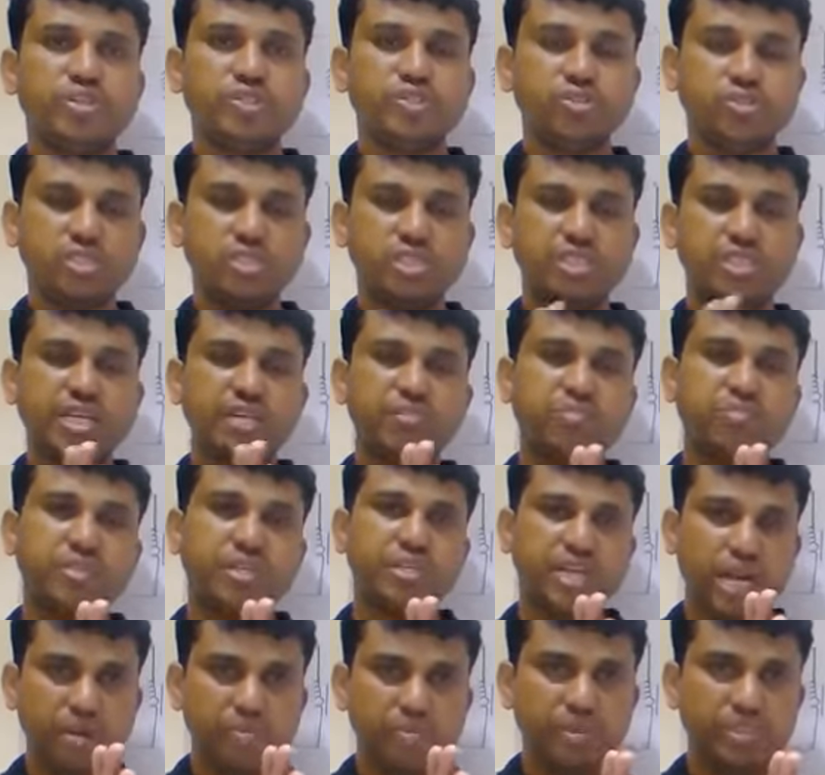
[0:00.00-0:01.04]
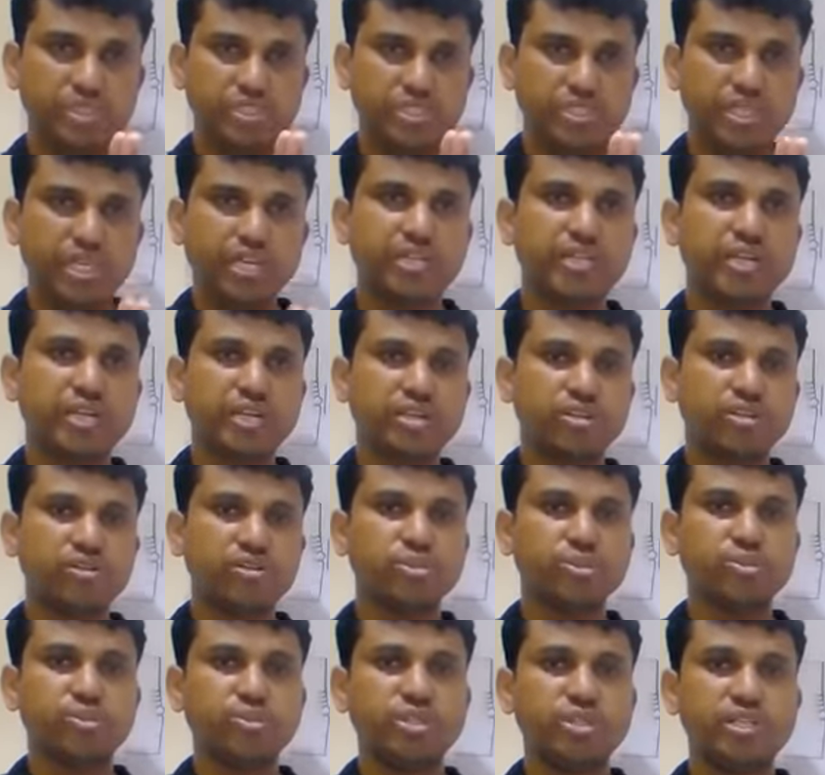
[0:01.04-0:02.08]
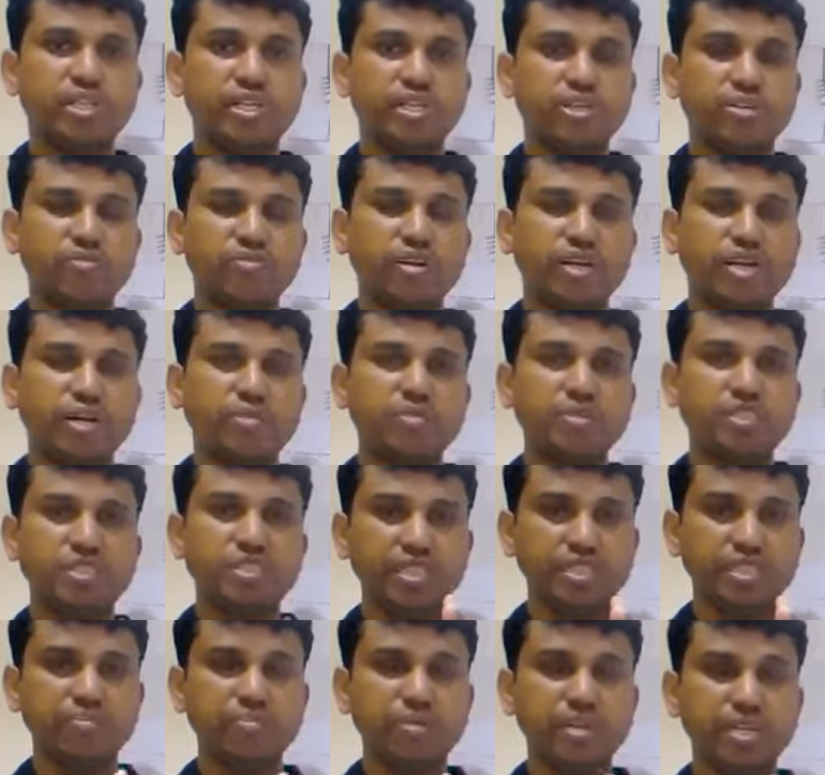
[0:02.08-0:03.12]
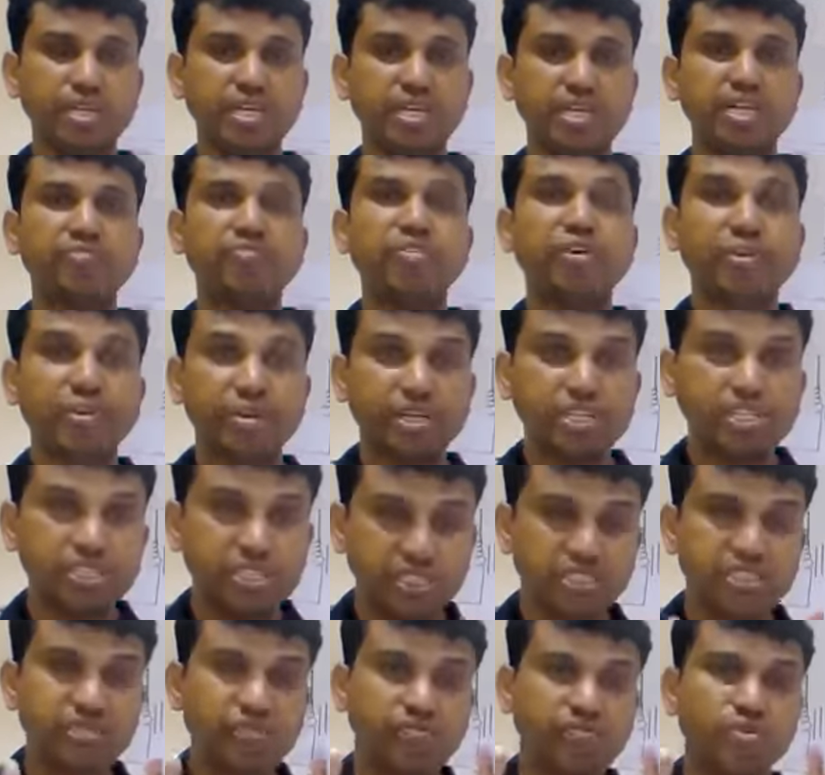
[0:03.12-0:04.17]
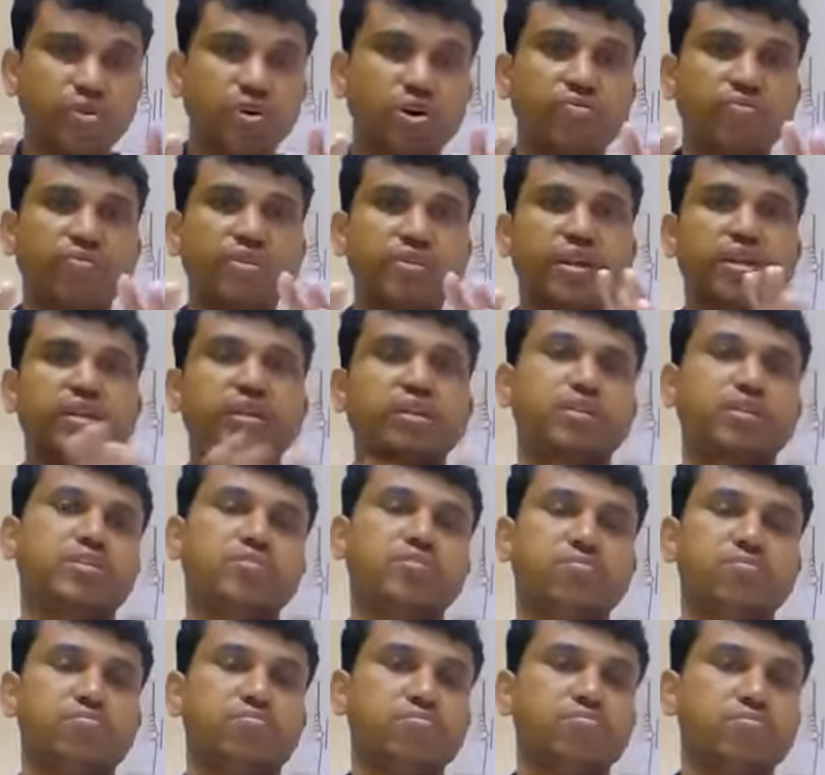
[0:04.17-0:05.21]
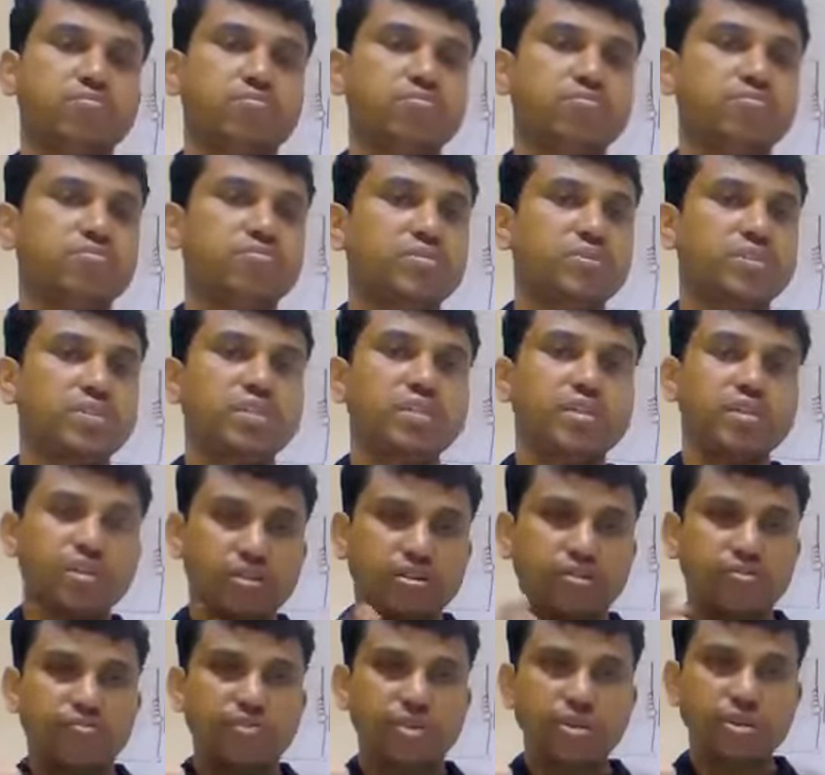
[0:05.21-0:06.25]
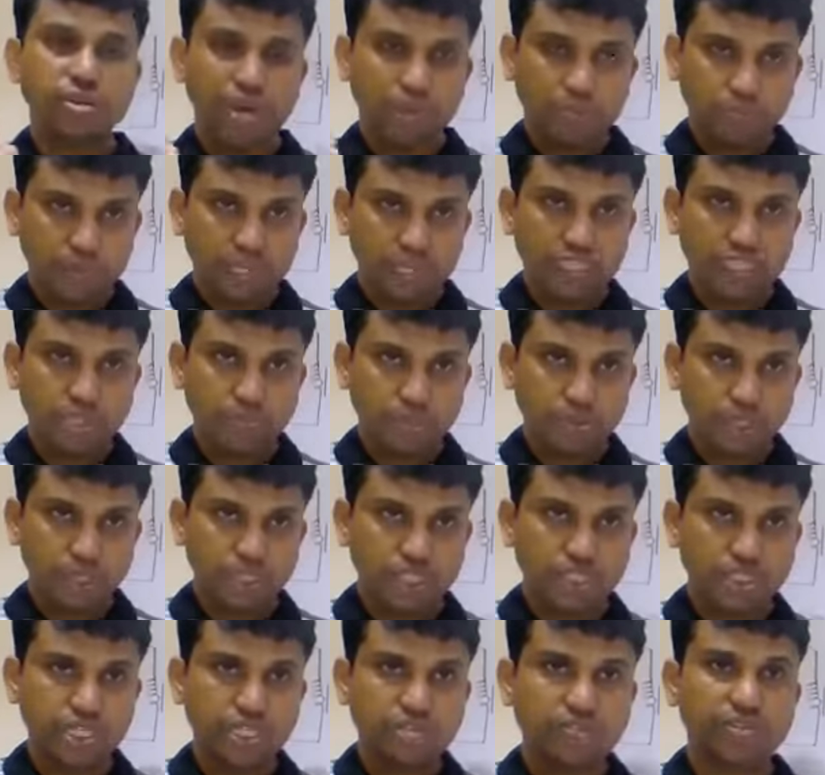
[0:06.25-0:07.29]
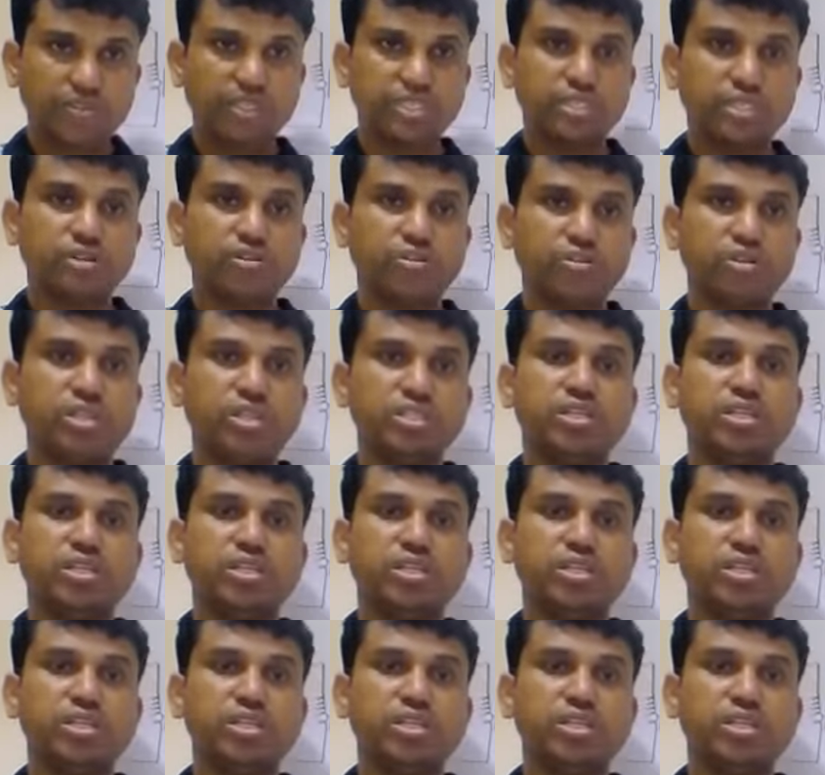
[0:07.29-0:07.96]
so the same thing happens in the inductor also. Inductor, what happens in the beginning, it will resist the flow of current. When you apply the potential difference across